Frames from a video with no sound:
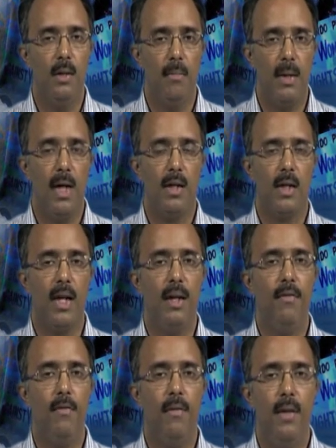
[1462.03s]
plant
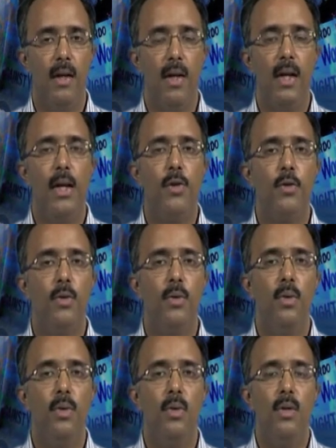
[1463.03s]
life into
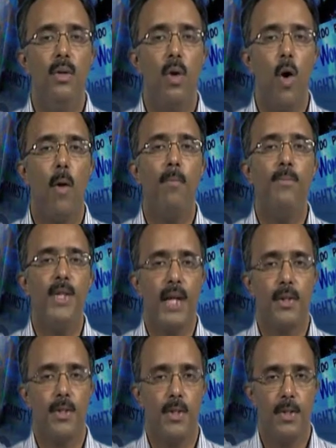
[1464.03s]

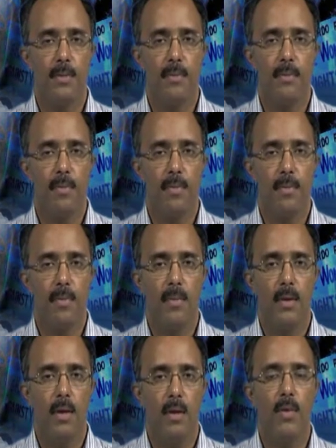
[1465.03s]
objects
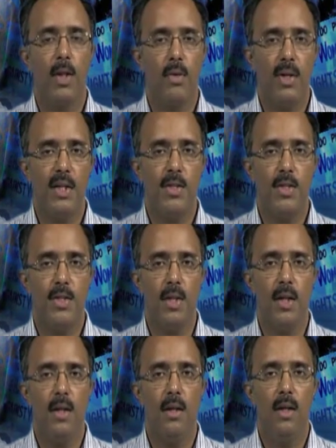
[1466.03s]
without agency.